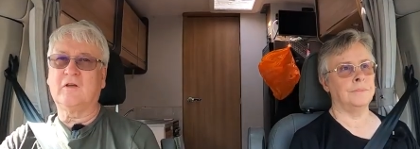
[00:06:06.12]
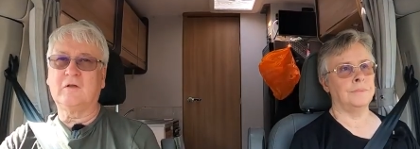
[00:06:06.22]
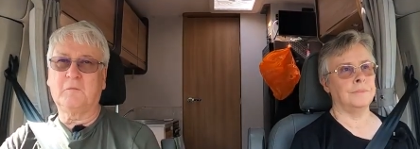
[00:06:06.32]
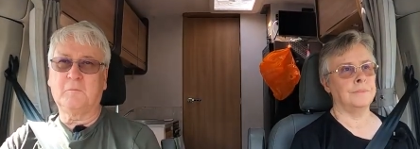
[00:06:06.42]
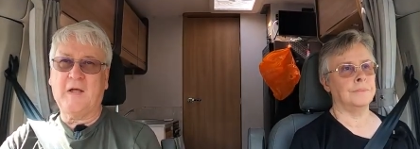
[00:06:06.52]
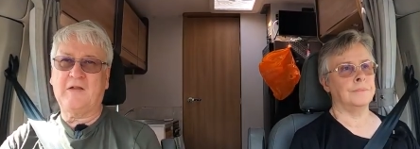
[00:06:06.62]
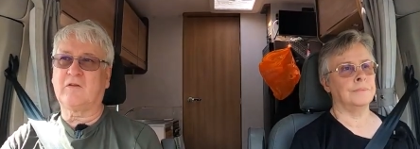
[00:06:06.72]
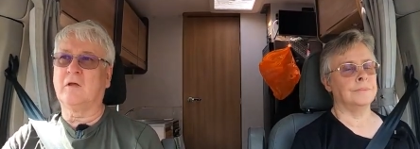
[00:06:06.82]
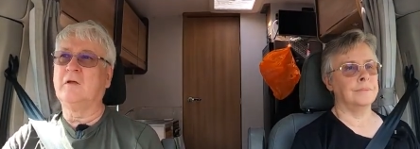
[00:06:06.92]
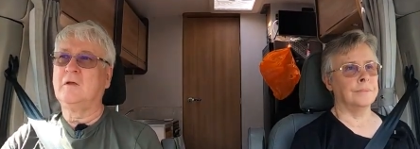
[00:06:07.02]
Speaker 1: are
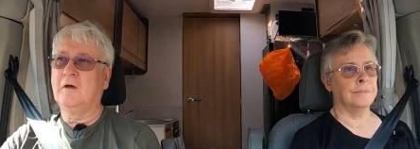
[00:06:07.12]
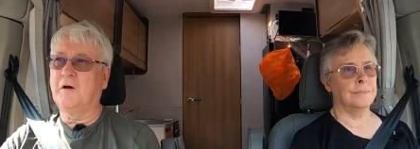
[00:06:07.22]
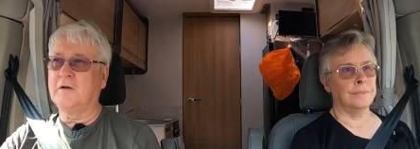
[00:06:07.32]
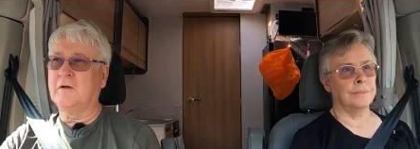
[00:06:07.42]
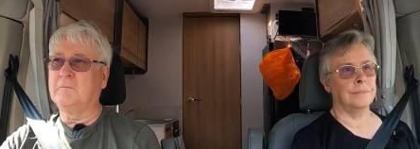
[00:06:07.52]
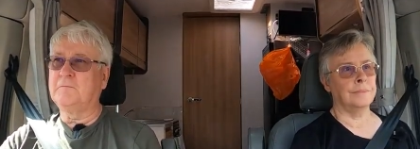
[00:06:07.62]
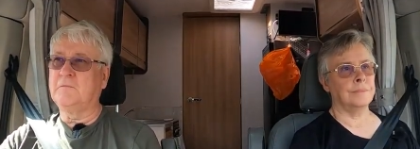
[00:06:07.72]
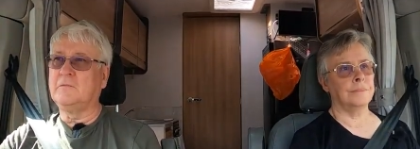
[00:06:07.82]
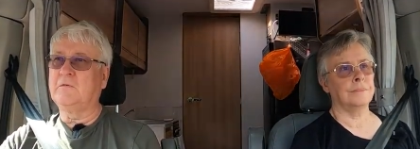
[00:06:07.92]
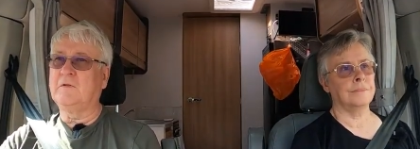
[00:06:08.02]
better on a
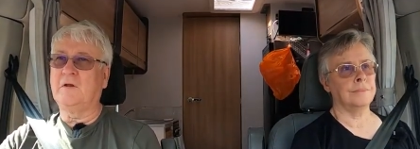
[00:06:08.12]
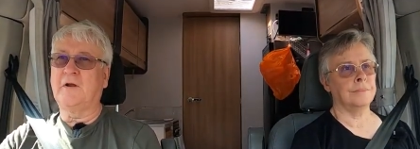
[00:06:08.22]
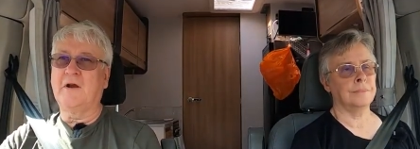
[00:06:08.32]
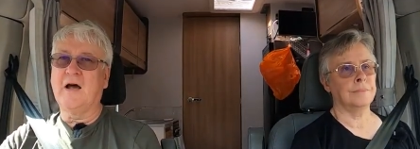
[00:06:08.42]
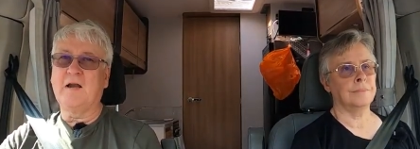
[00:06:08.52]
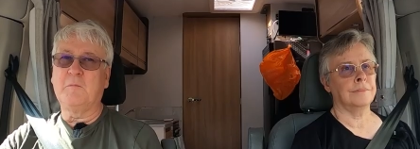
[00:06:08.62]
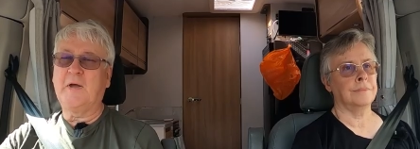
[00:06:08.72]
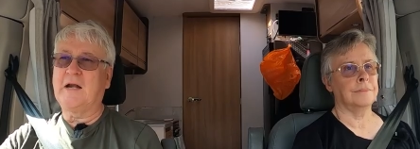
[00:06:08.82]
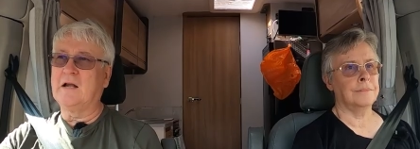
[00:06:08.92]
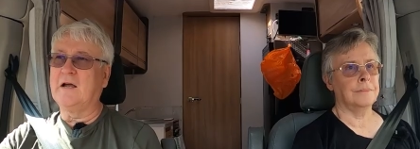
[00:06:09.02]
on an island
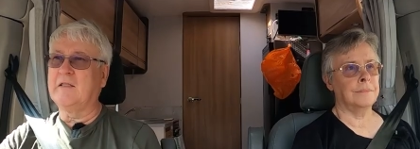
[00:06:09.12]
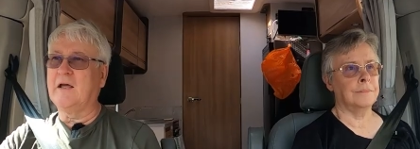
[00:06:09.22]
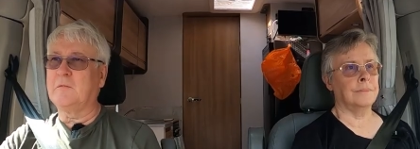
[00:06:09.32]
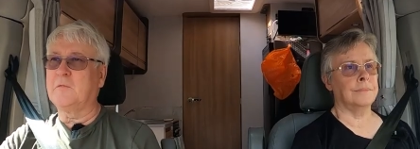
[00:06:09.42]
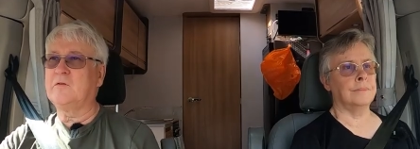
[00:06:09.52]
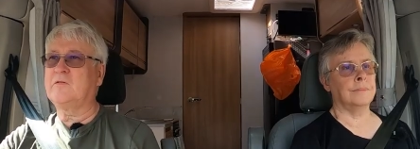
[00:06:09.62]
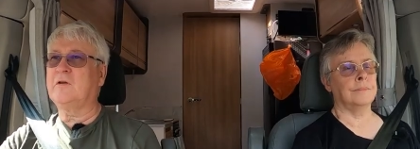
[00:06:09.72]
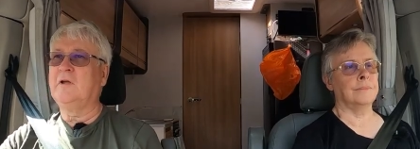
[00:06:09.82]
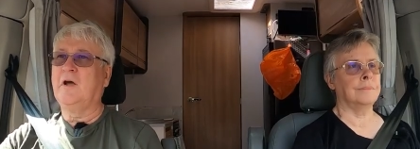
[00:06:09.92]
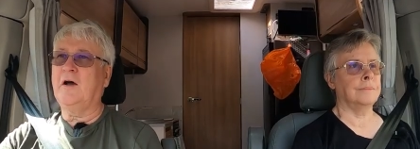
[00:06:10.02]
bed like that, but
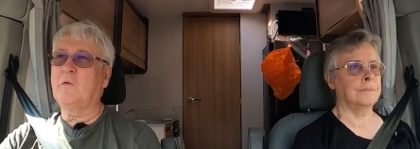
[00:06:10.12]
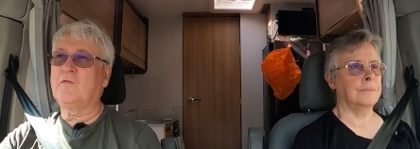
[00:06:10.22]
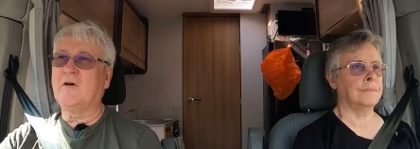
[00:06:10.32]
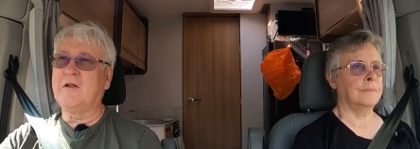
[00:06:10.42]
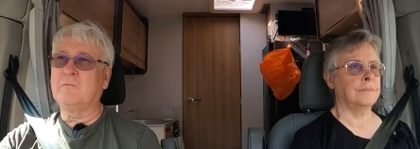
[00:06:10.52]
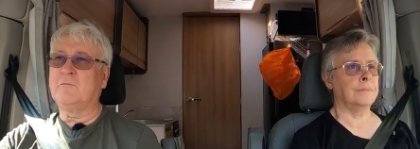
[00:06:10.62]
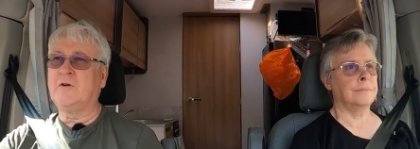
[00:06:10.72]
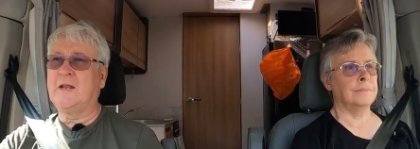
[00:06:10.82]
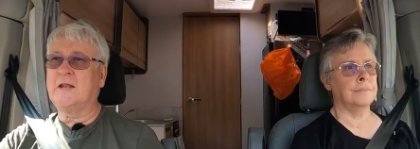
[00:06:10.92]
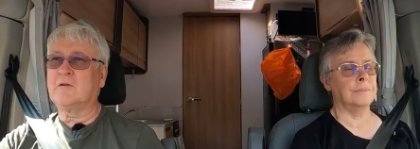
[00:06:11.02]
uh, I always find them
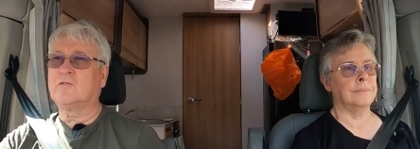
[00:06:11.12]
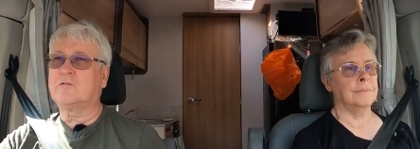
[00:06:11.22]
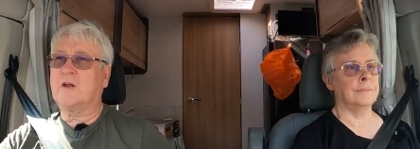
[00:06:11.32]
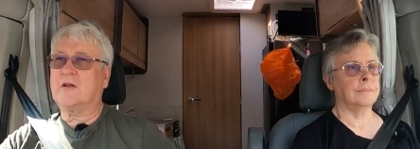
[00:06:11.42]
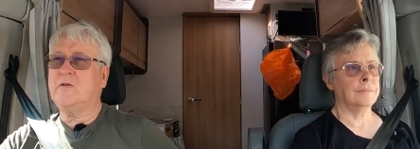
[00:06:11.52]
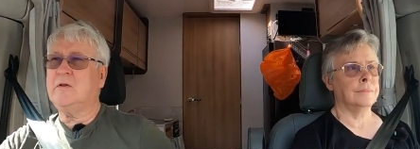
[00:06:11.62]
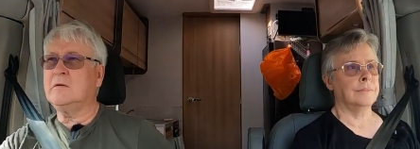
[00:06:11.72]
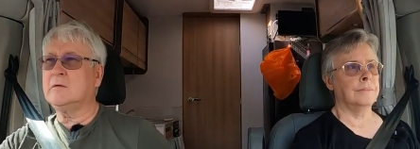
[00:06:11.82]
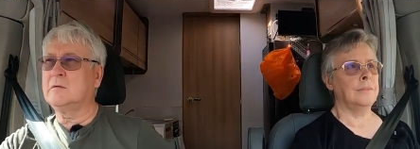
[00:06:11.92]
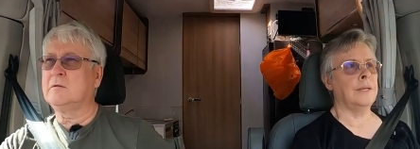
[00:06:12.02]
really constricting.
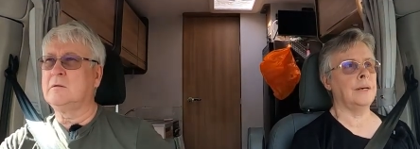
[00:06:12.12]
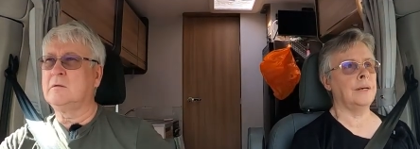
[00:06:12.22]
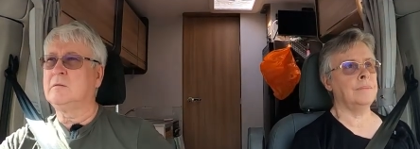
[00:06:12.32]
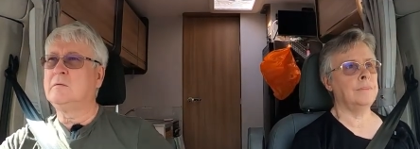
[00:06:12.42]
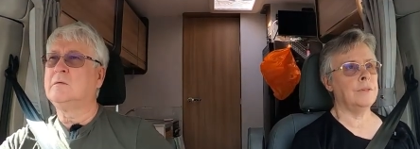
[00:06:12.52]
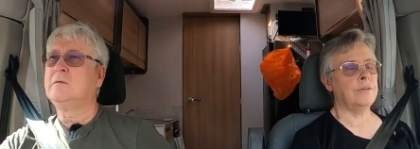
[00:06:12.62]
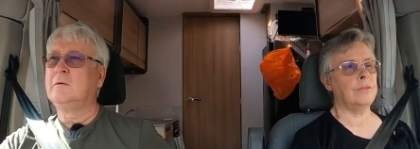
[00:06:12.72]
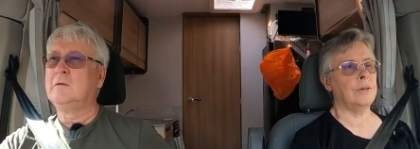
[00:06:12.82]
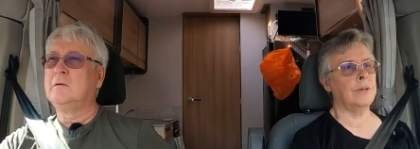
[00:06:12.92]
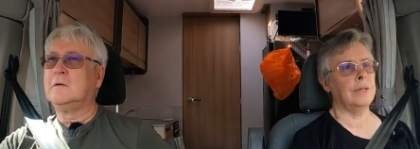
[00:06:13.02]
Speaker 2: Yeah, that's
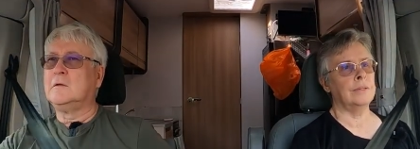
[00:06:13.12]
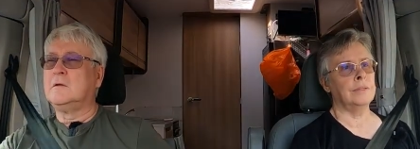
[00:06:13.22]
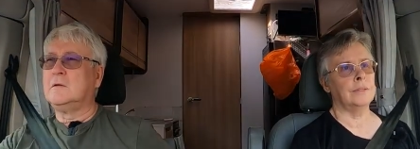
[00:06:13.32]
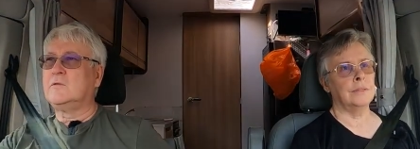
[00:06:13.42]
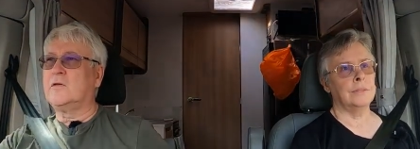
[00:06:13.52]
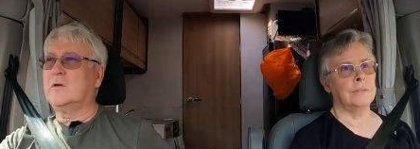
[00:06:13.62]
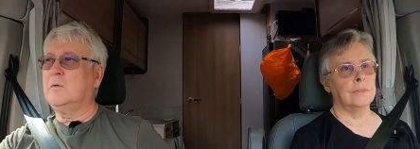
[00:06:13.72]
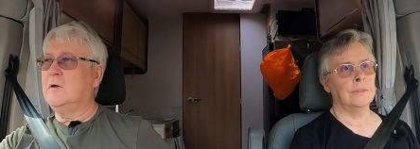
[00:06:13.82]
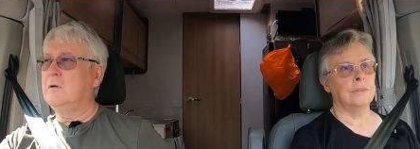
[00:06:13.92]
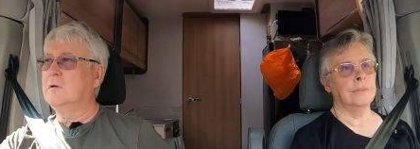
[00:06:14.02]
right.
Speaker 1: So,
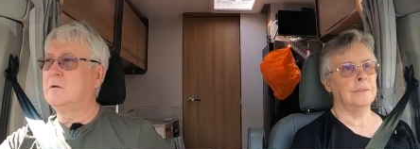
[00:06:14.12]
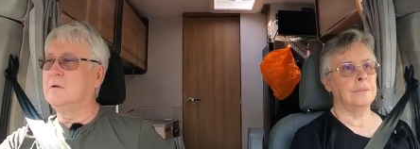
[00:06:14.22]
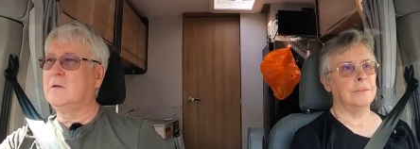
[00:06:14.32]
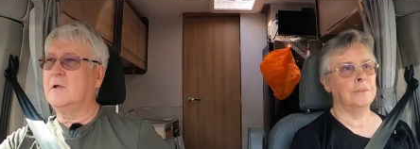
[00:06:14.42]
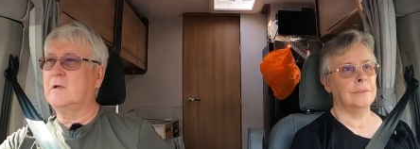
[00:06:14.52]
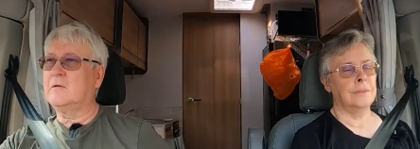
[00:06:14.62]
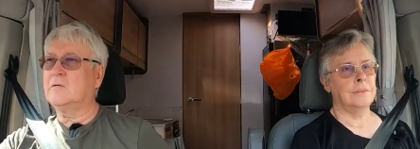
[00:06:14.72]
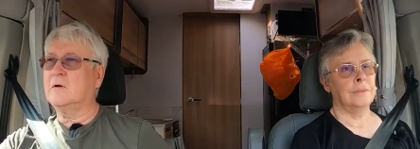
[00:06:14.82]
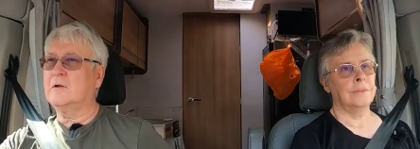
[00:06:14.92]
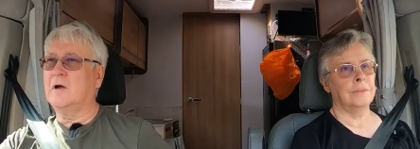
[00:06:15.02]
uh, yeah, so
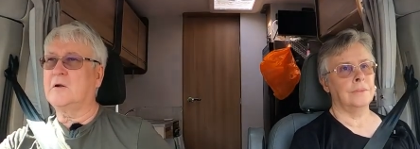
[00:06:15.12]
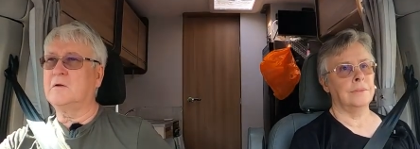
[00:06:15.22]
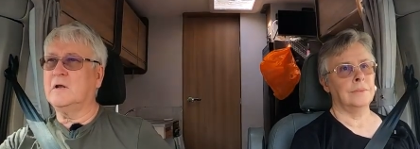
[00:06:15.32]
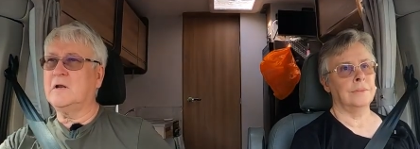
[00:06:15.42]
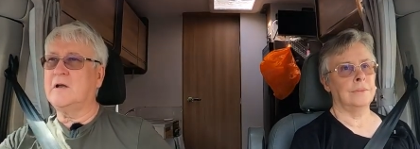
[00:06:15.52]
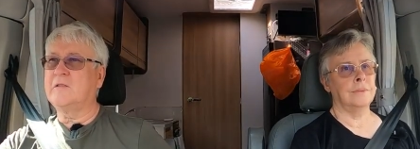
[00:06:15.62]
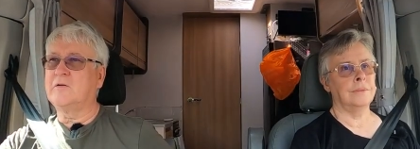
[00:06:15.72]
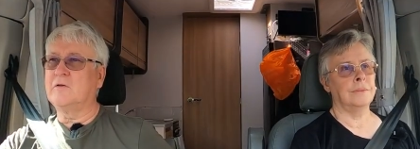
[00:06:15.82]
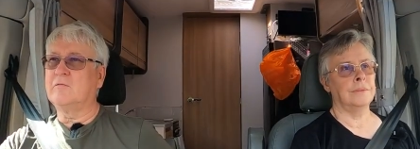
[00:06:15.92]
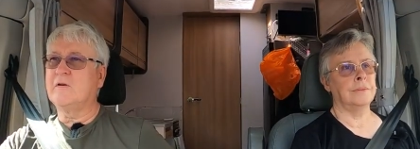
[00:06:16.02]
I, I, I, like the
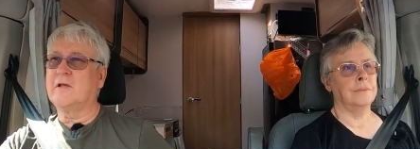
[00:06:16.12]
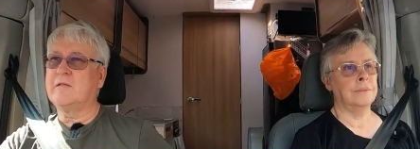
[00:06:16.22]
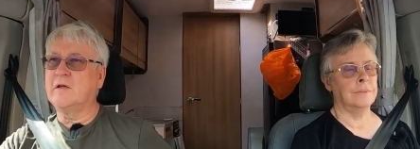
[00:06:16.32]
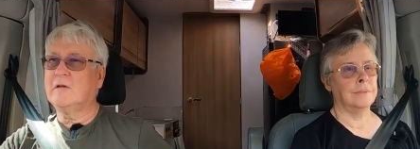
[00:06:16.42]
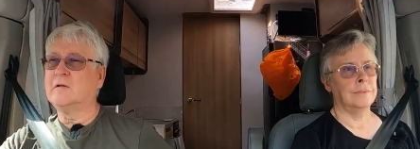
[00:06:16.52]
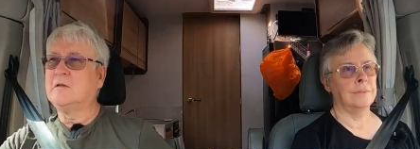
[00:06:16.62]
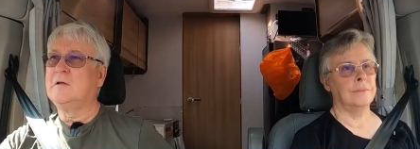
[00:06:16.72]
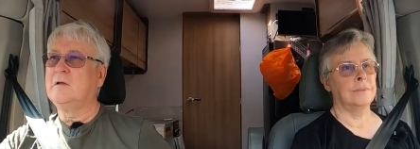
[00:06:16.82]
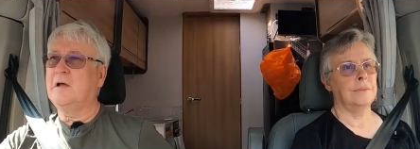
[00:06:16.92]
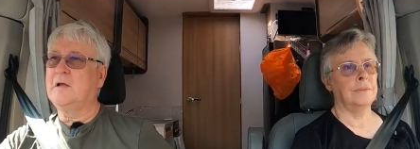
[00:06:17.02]
duvet there.
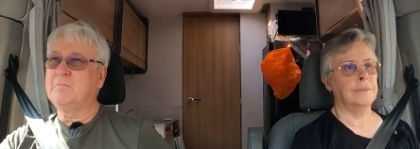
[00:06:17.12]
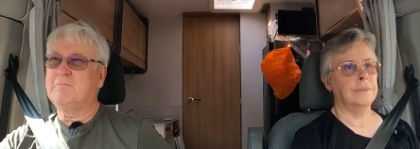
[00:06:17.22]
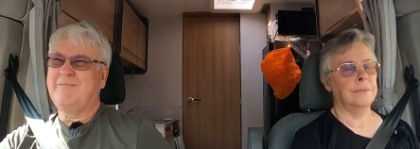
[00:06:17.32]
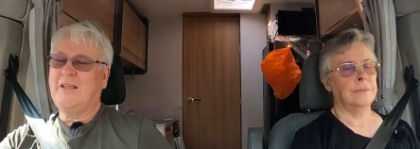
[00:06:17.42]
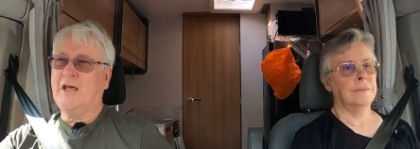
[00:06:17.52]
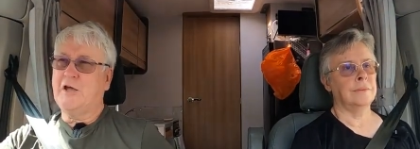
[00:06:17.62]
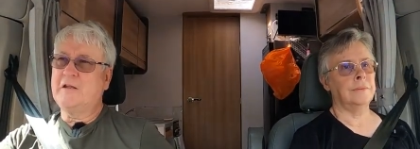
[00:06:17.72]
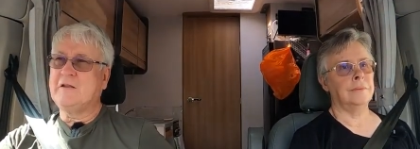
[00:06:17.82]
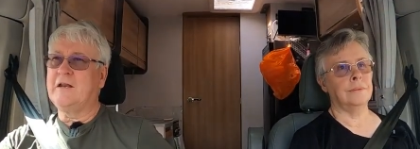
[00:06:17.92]
And yeah, it,